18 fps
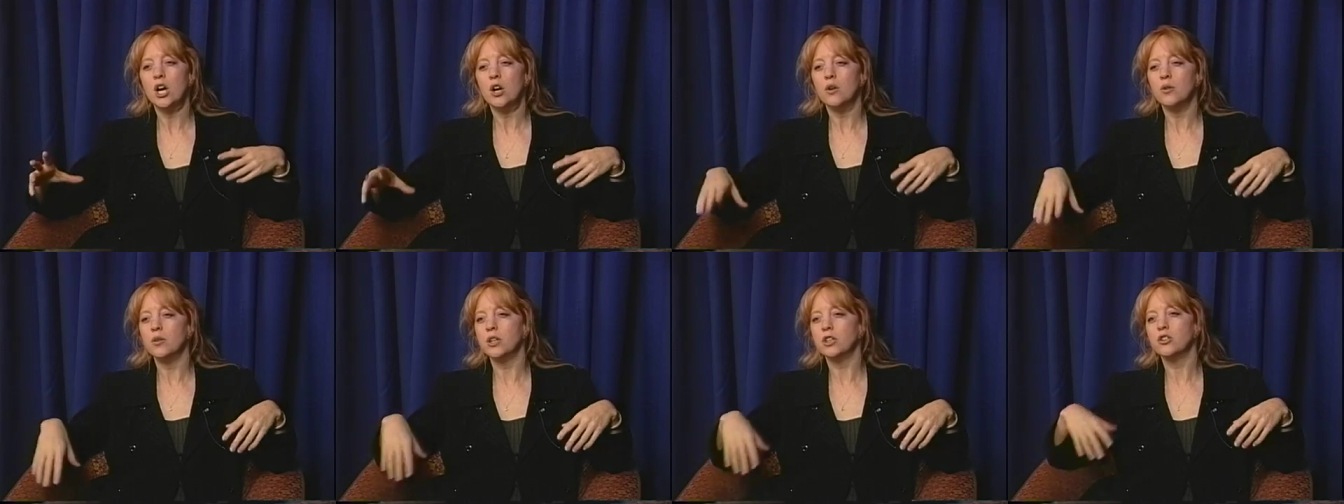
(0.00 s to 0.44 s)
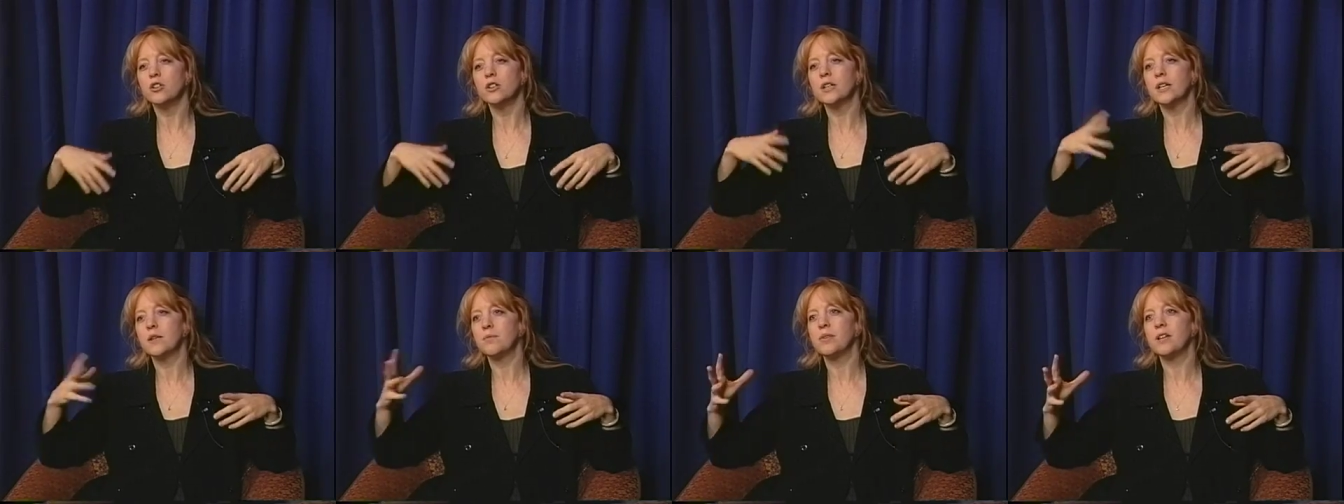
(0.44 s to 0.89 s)
who can look
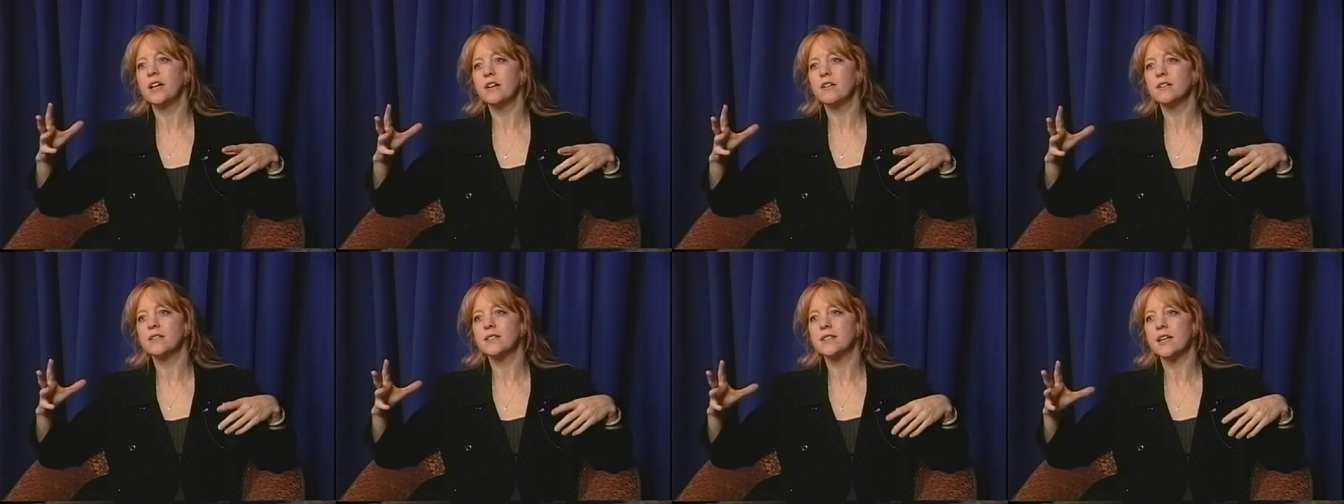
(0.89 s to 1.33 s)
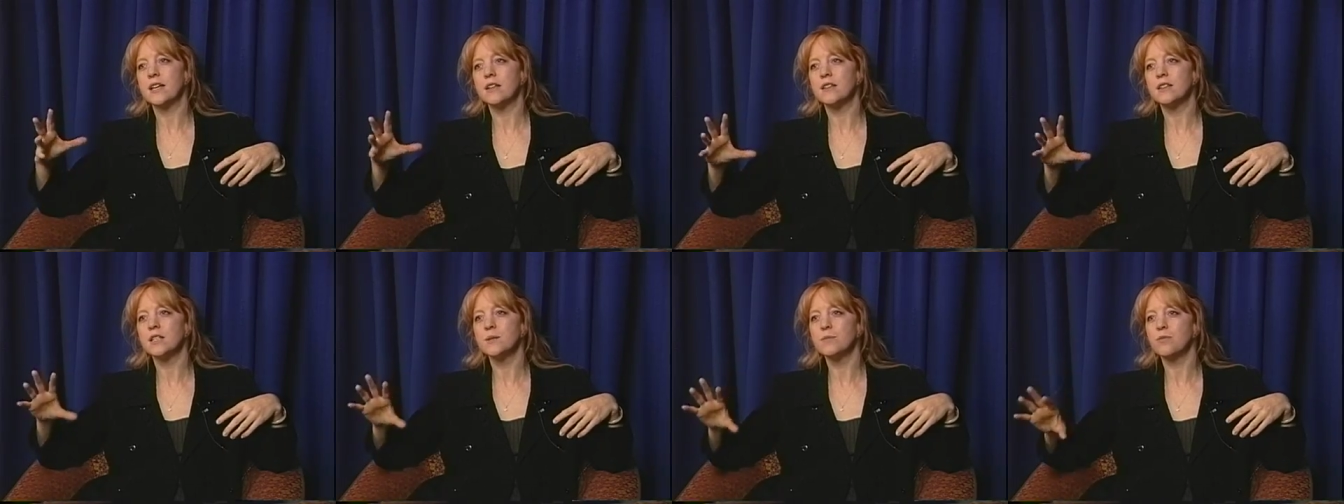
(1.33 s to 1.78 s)
at a player and say,
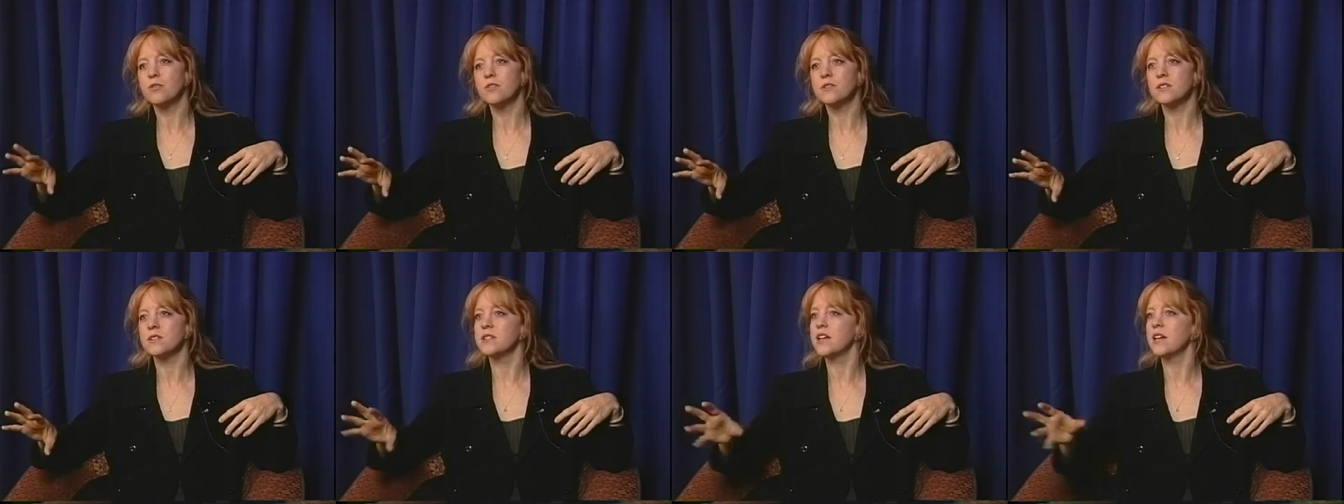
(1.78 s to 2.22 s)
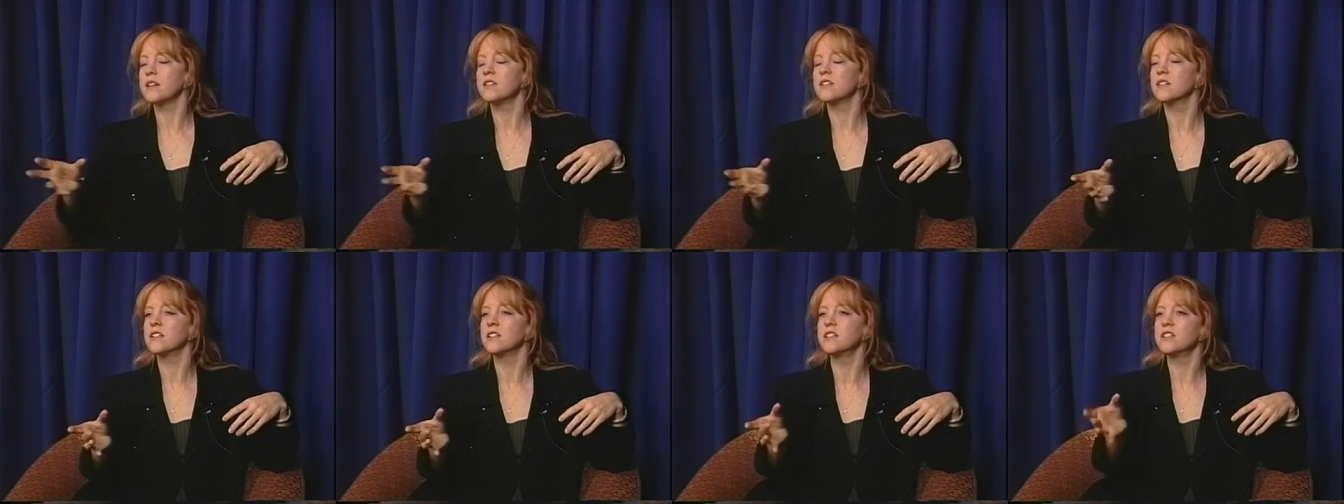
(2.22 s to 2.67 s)
this person
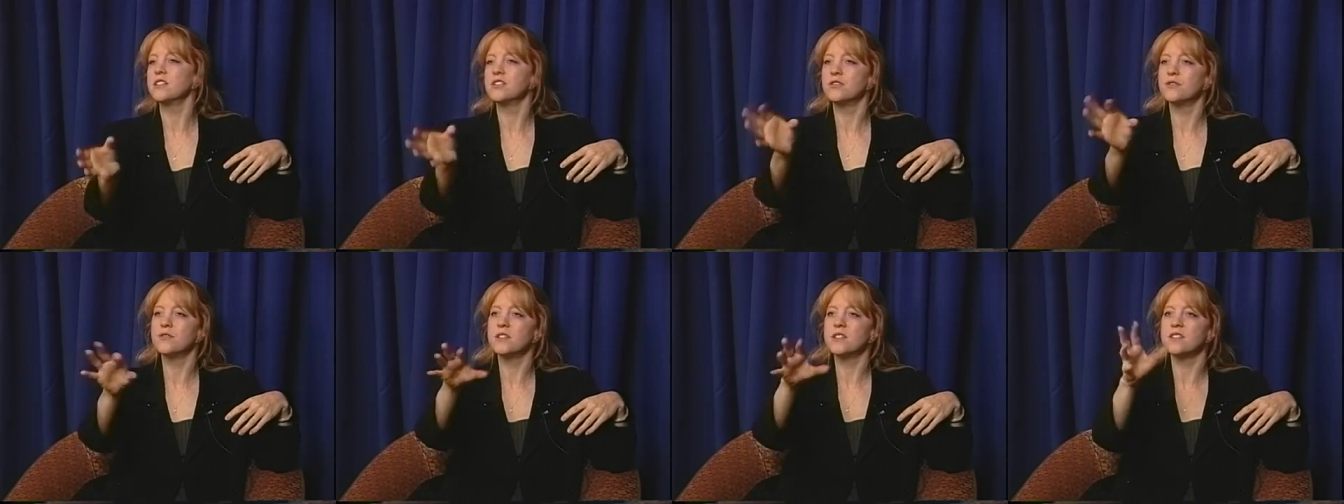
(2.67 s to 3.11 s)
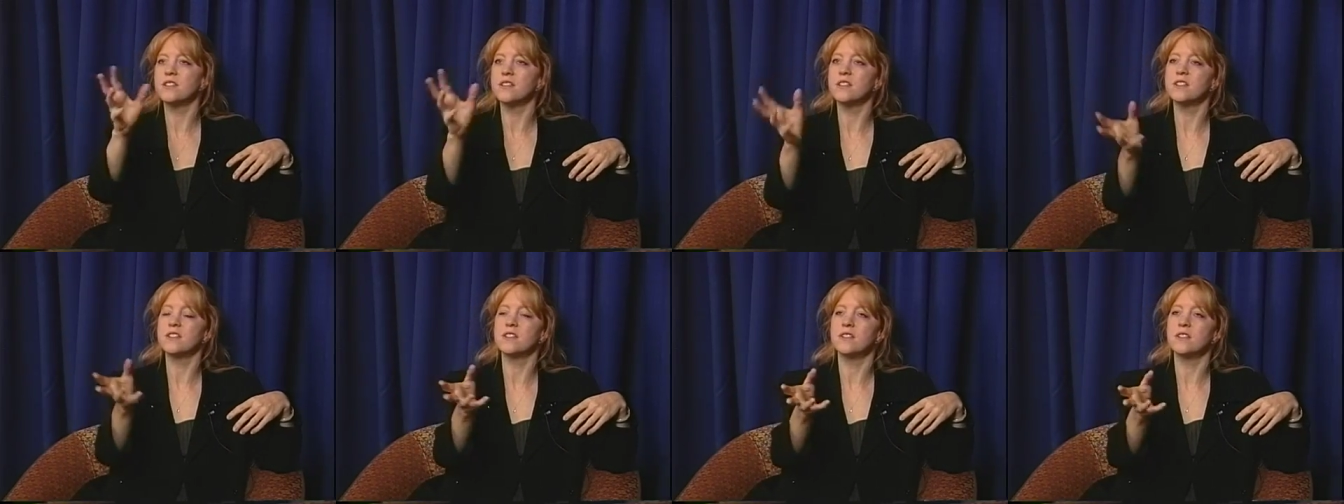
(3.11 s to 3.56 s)
technically can do this and
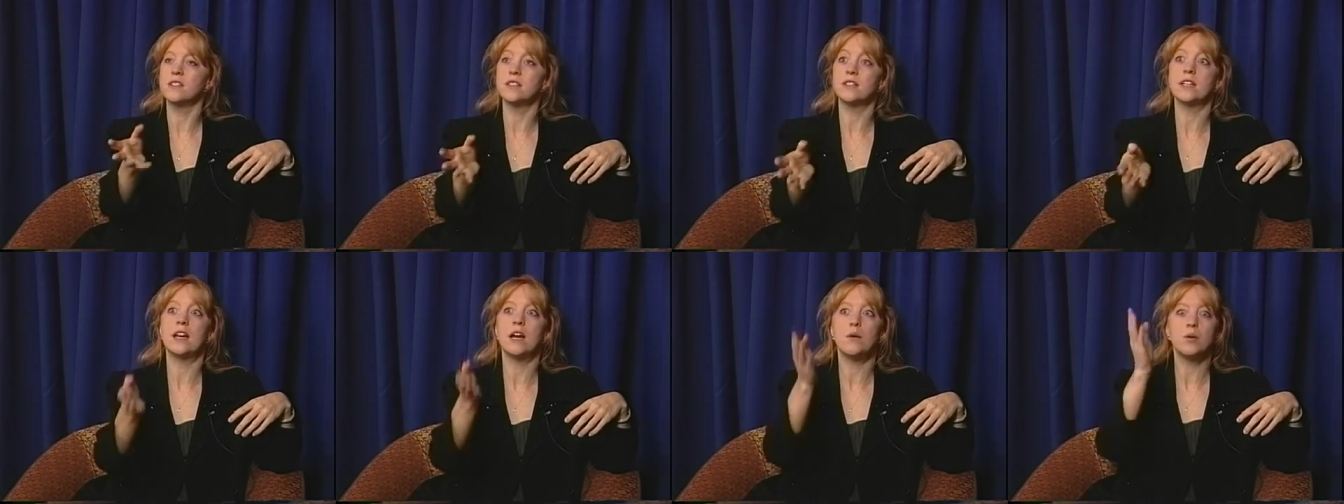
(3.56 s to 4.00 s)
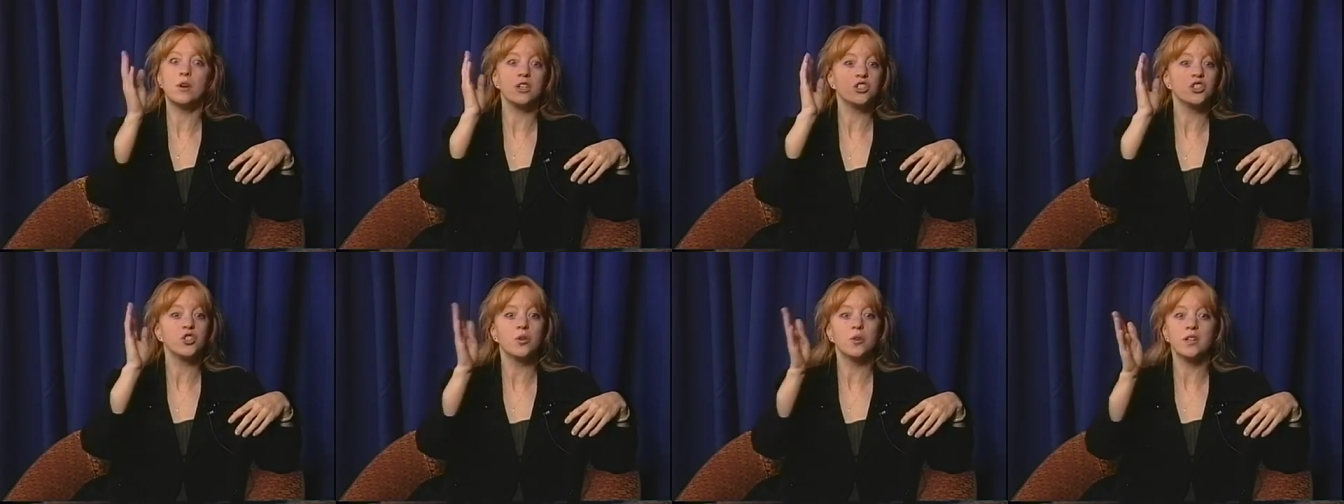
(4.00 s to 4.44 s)
this and this, and I want to
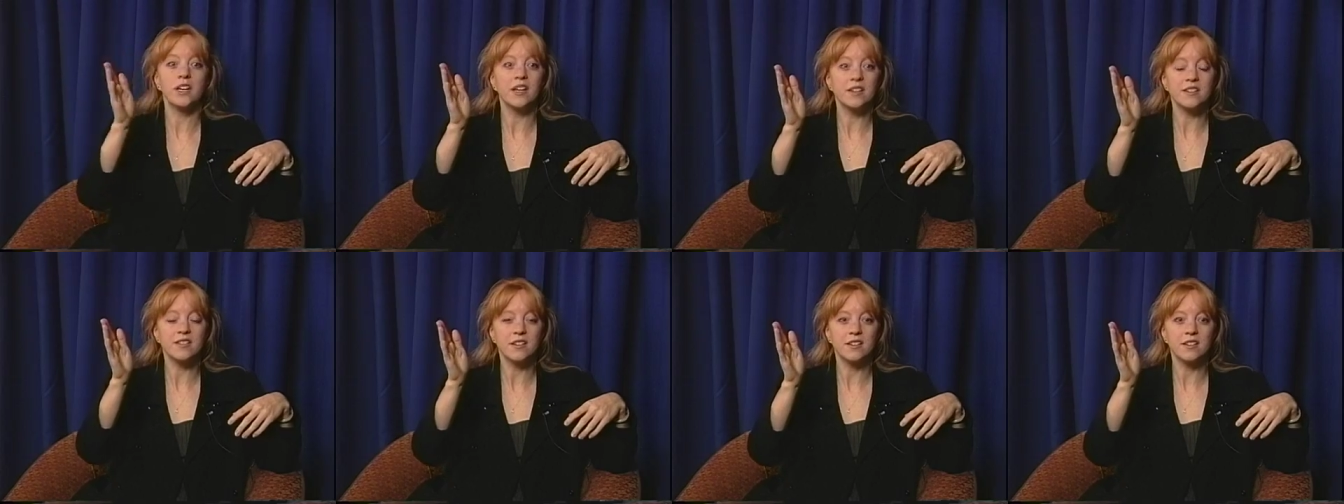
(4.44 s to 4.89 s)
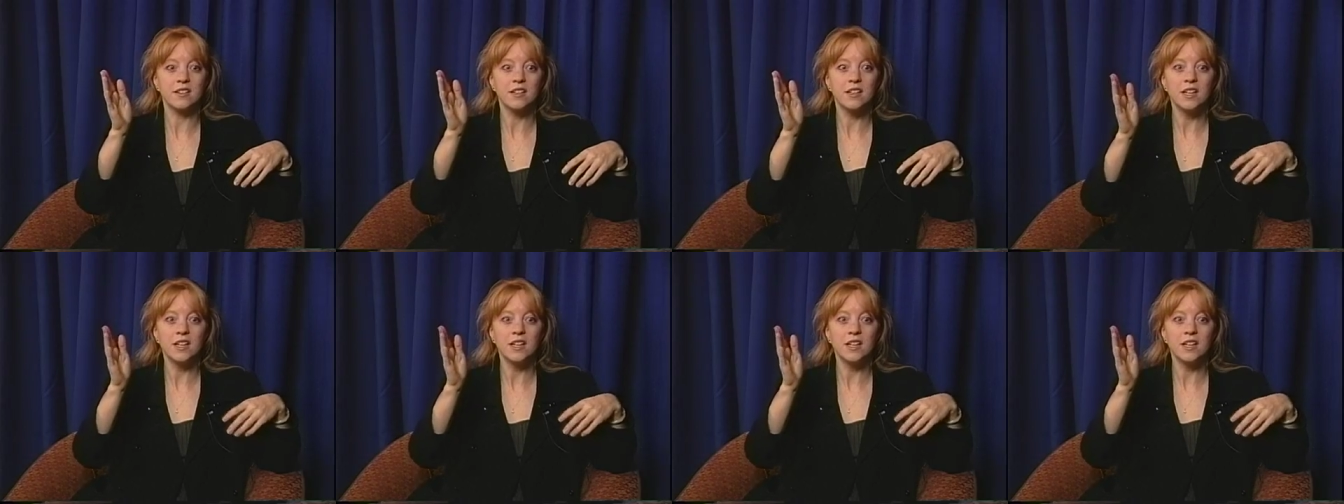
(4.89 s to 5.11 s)
showcase it.